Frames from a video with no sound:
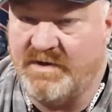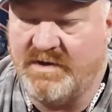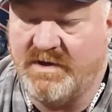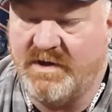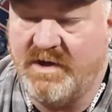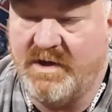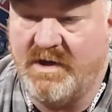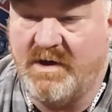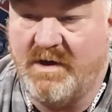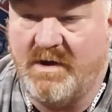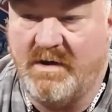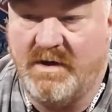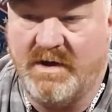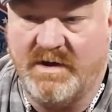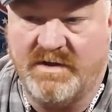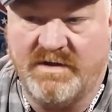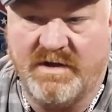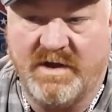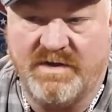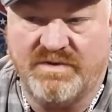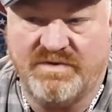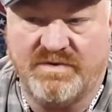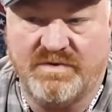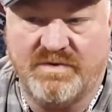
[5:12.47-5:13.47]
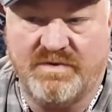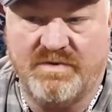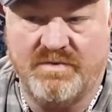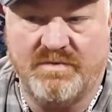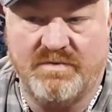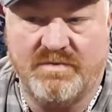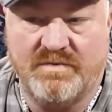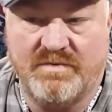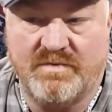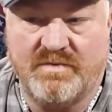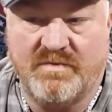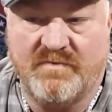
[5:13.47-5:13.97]
It
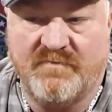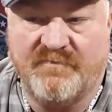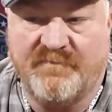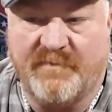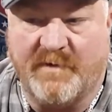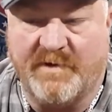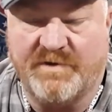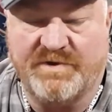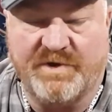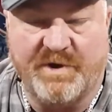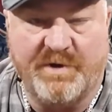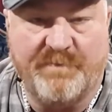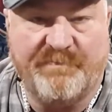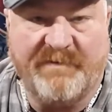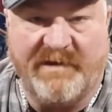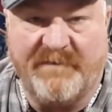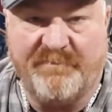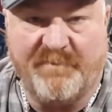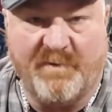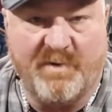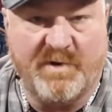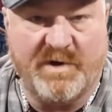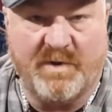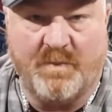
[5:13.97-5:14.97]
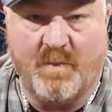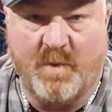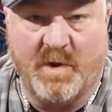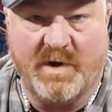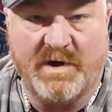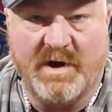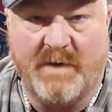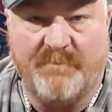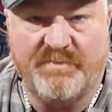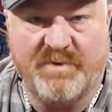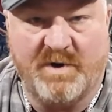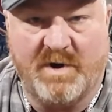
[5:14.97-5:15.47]
for two people could work
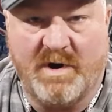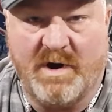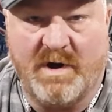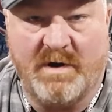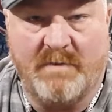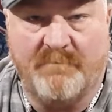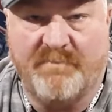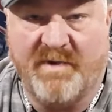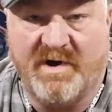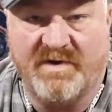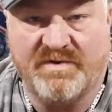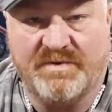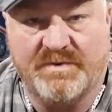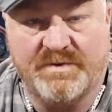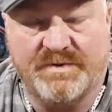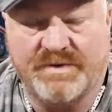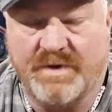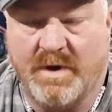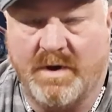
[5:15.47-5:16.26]
up to $100 or so.